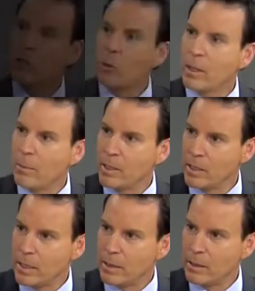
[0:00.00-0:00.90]
So gum
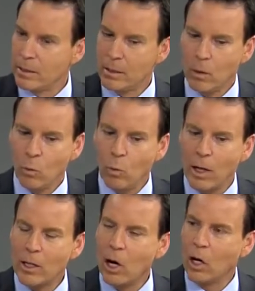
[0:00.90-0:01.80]
disease,
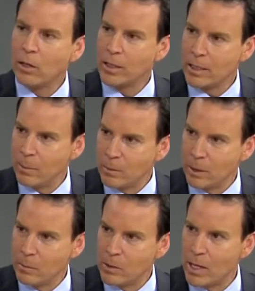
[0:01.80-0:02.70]
what are the
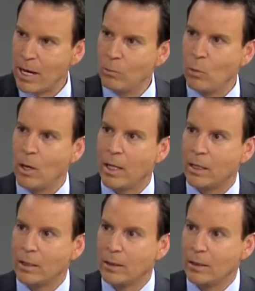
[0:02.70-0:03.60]
symptoms and
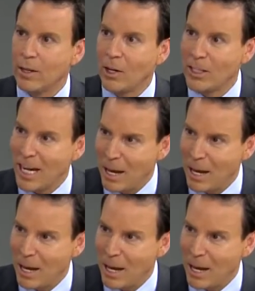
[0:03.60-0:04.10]
what are the